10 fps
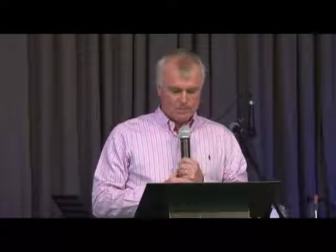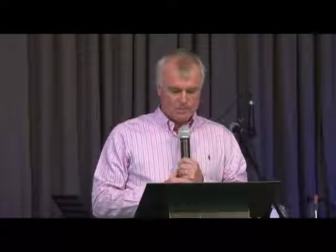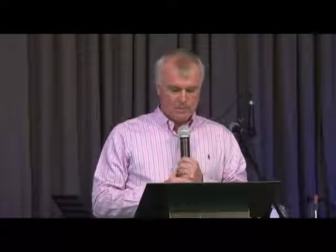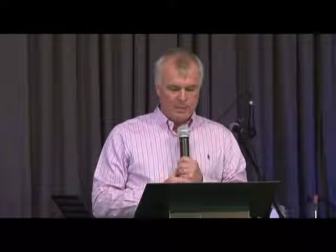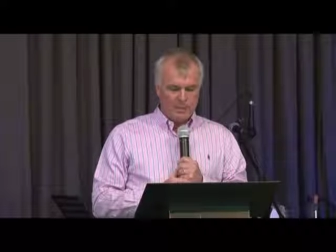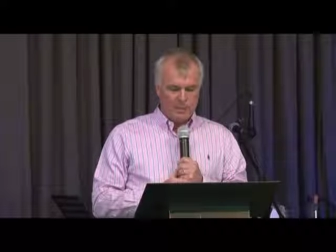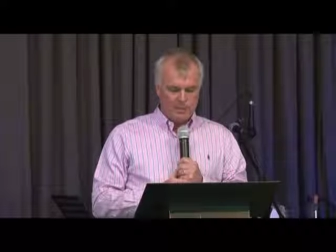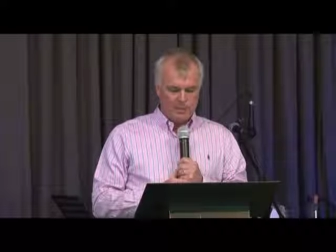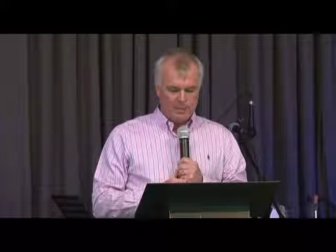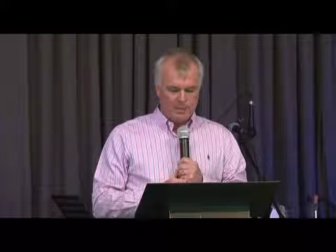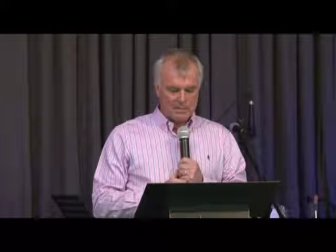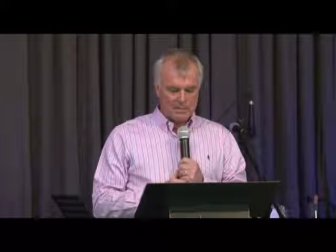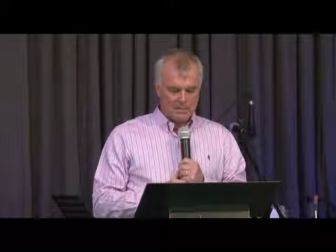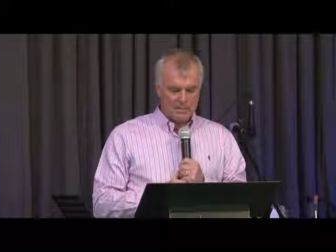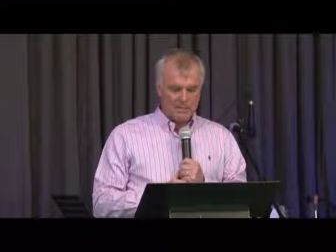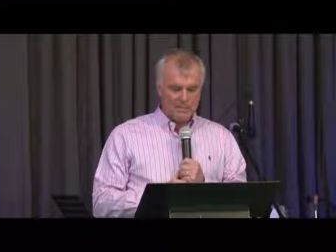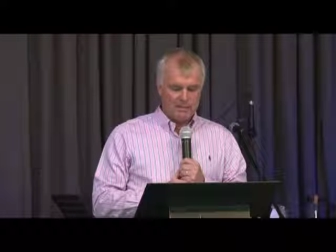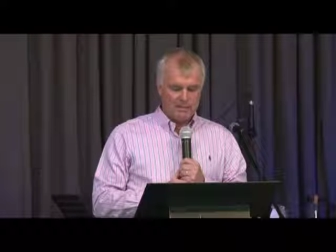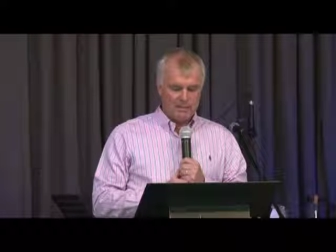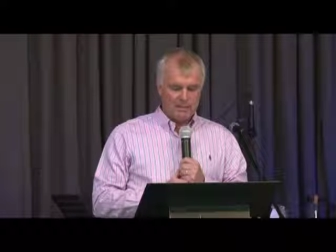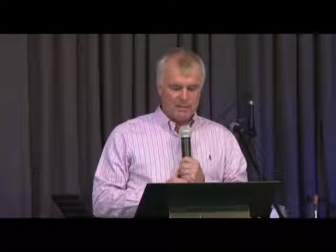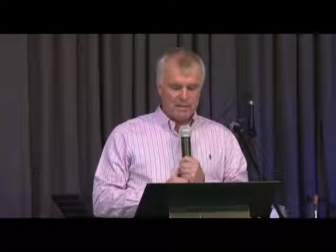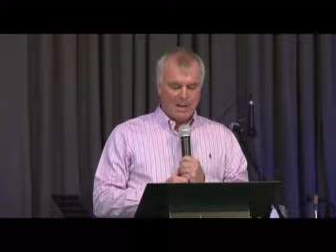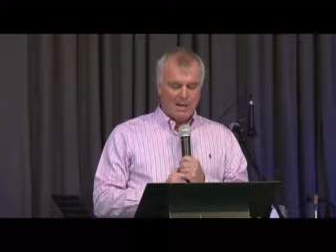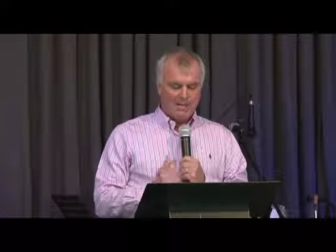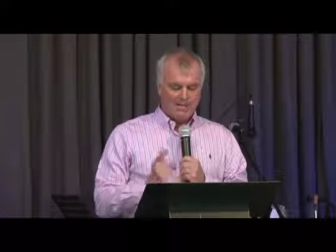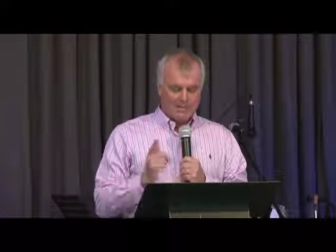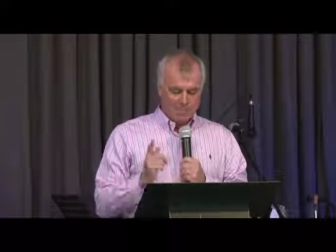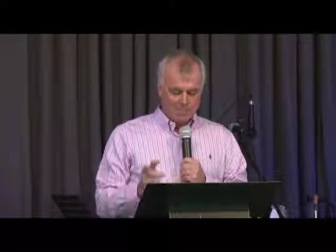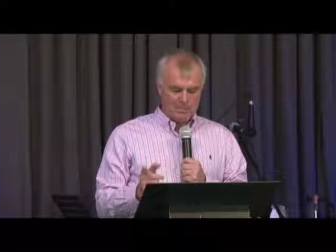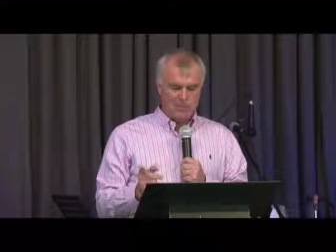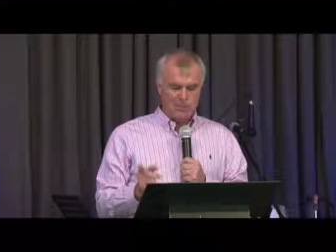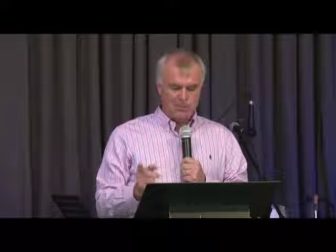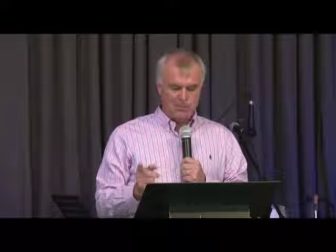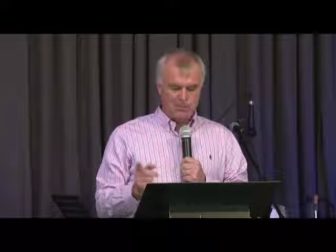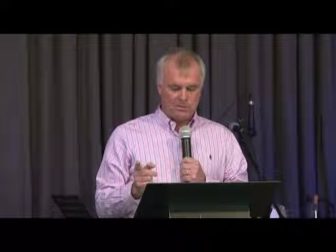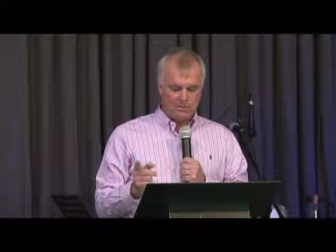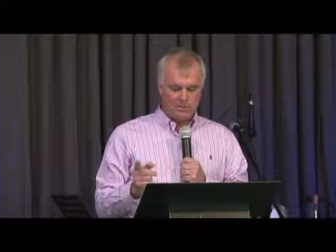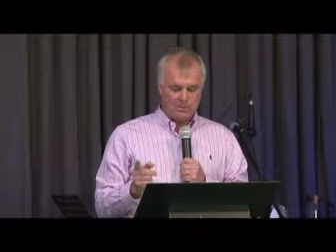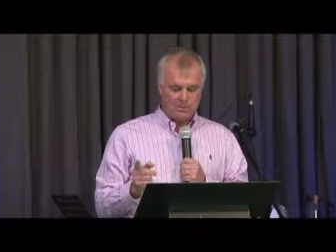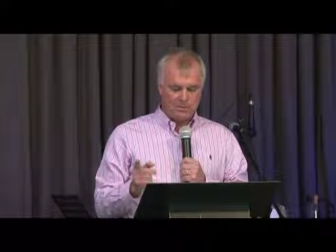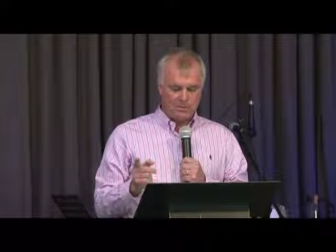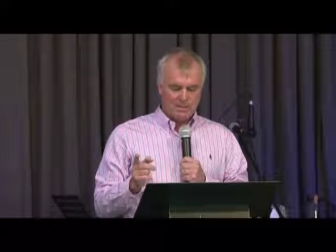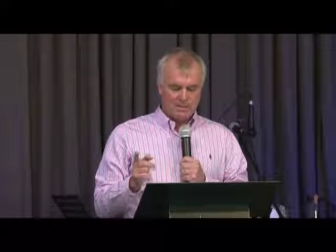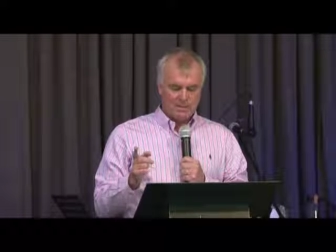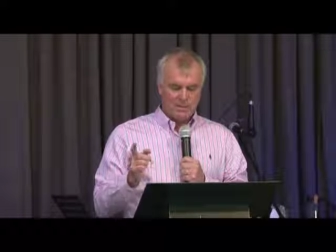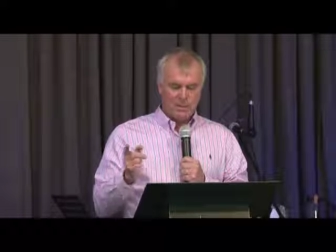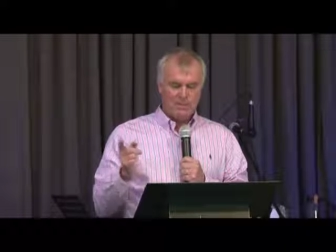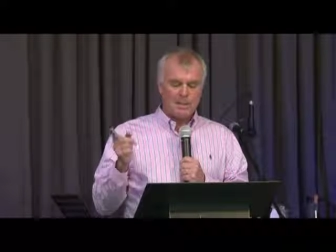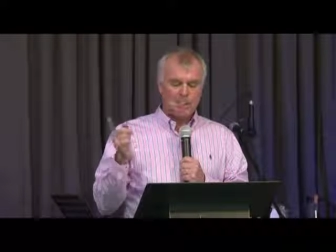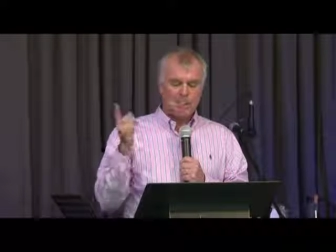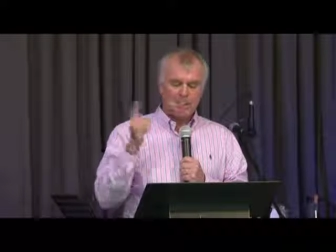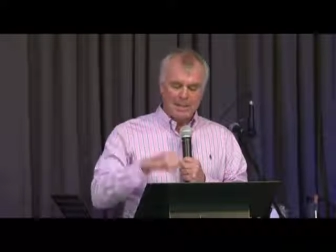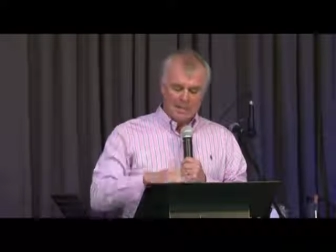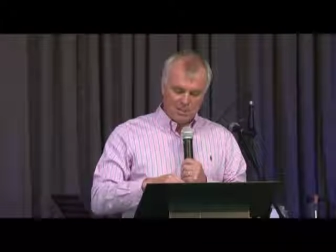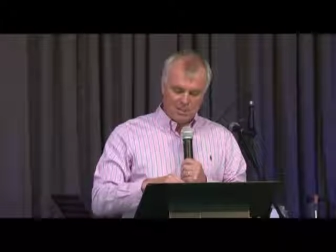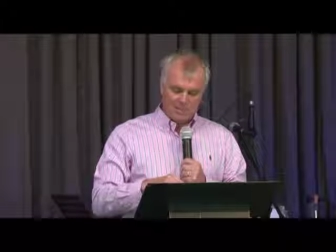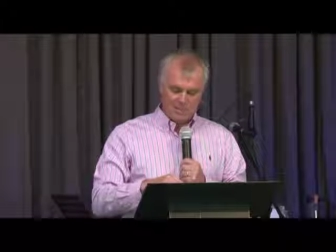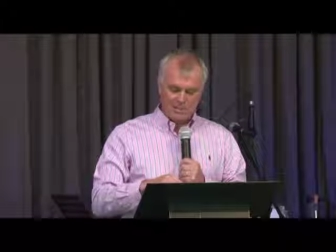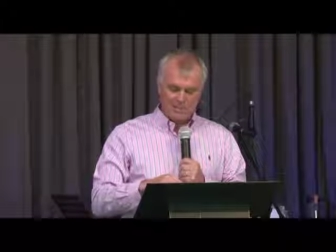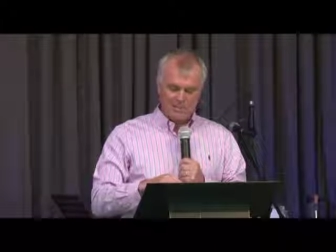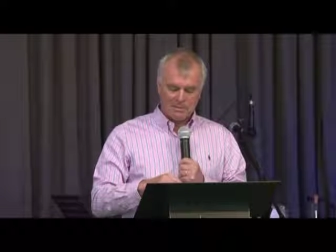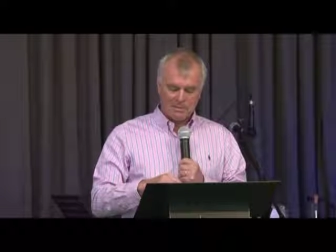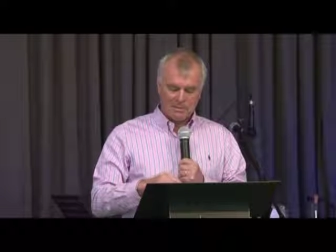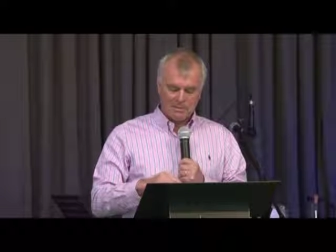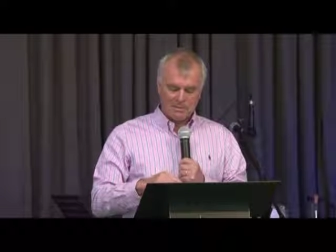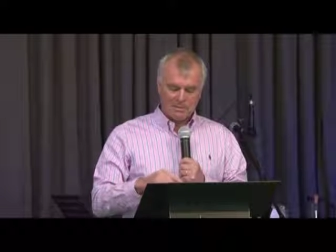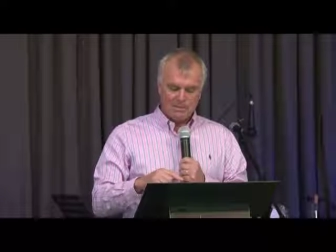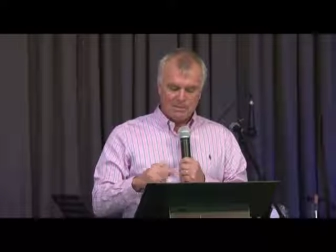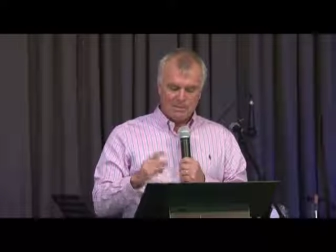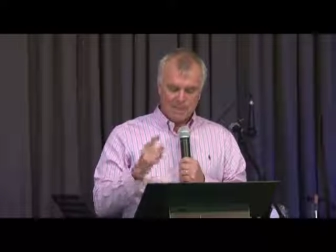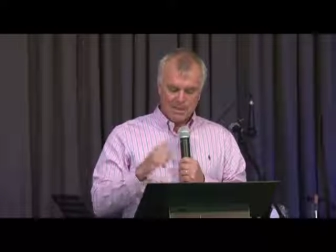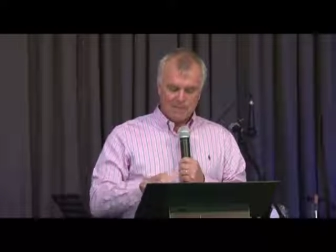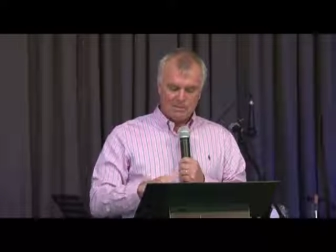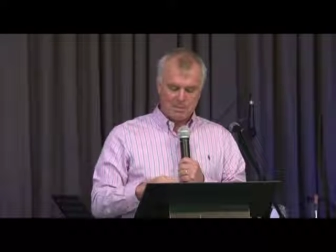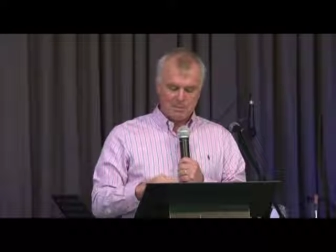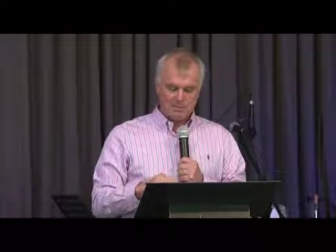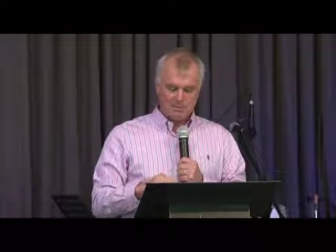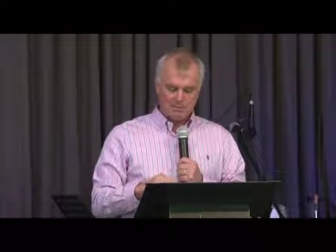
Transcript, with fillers: point from Genesis 3, a substitute took the punishment for Adam's sin.